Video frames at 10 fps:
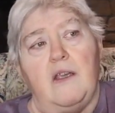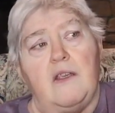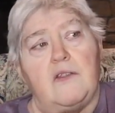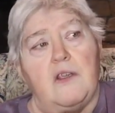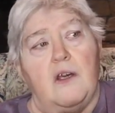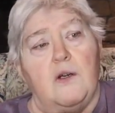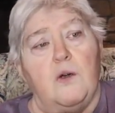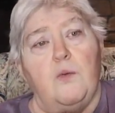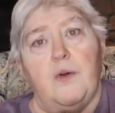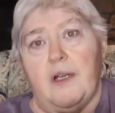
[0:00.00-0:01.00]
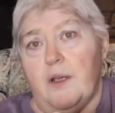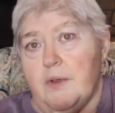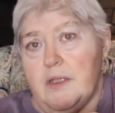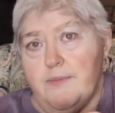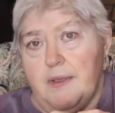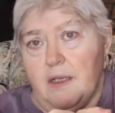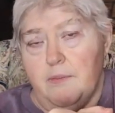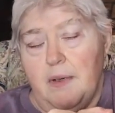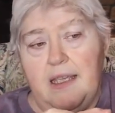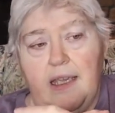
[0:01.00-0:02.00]
So, when I went to pick
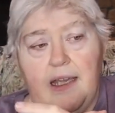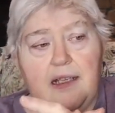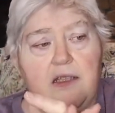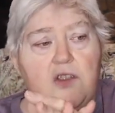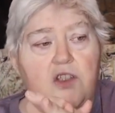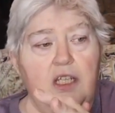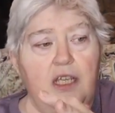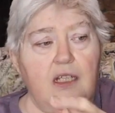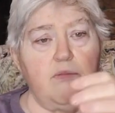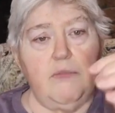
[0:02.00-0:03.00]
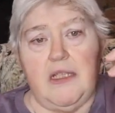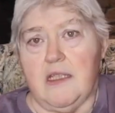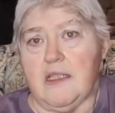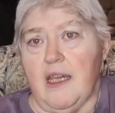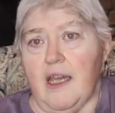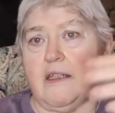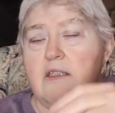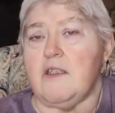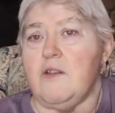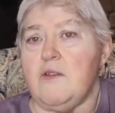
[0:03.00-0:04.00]
up my hats, she handed me this hat
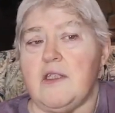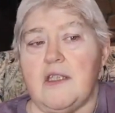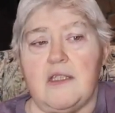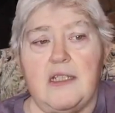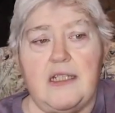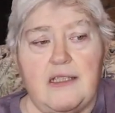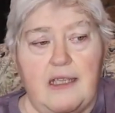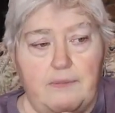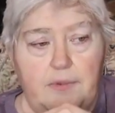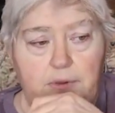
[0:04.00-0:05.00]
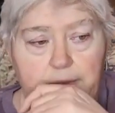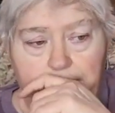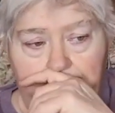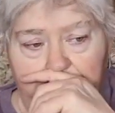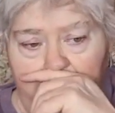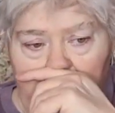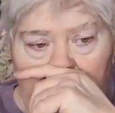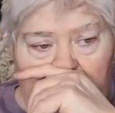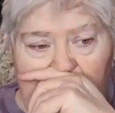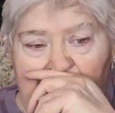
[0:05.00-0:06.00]
to use as an example.
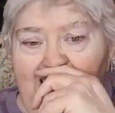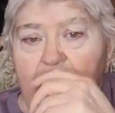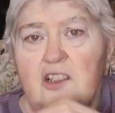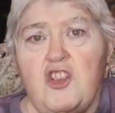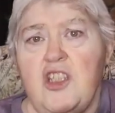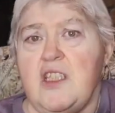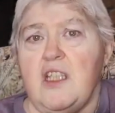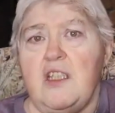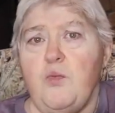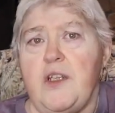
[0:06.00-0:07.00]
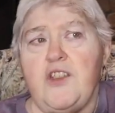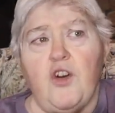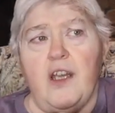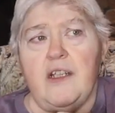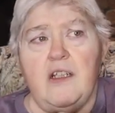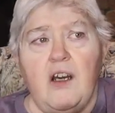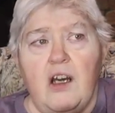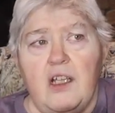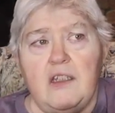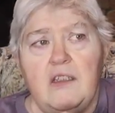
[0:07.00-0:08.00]
And she said, We tried it
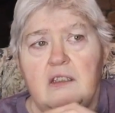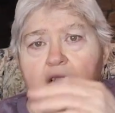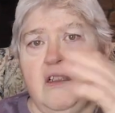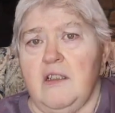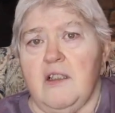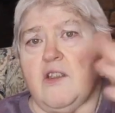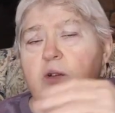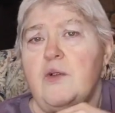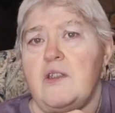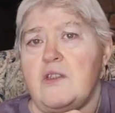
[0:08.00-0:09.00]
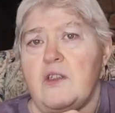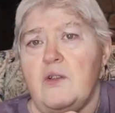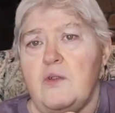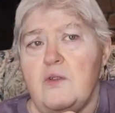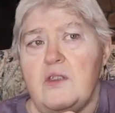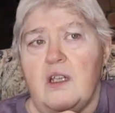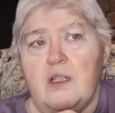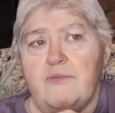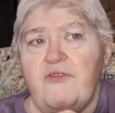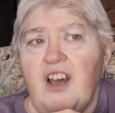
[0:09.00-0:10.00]
on so and so's
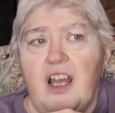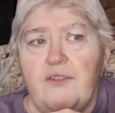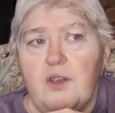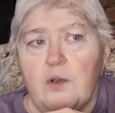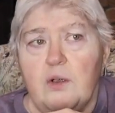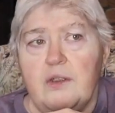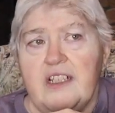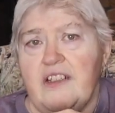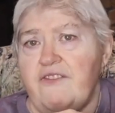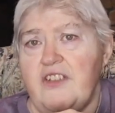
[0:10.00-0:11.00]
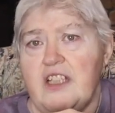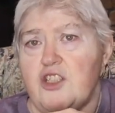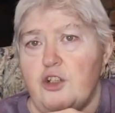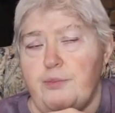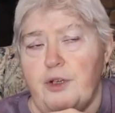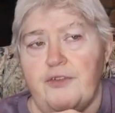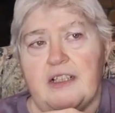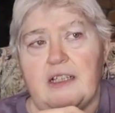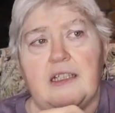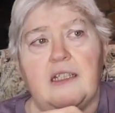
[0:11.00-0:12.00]
um, five year old, and it fits her
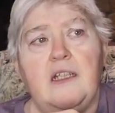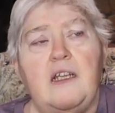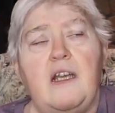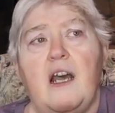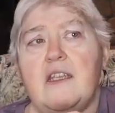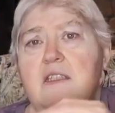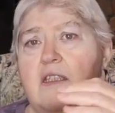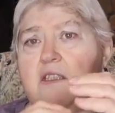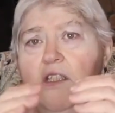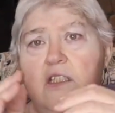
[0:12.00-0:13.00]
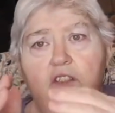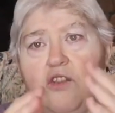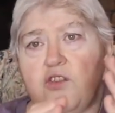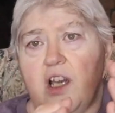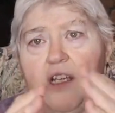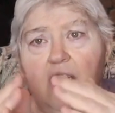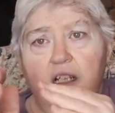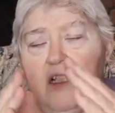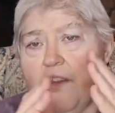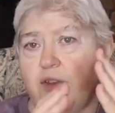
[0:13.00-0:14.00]
perfectly. I said, Did you try it
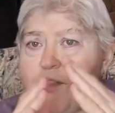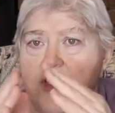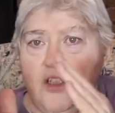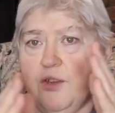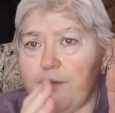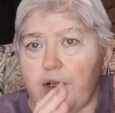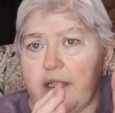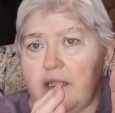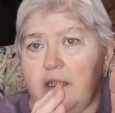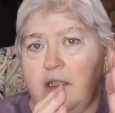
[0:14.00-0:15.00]
on other children?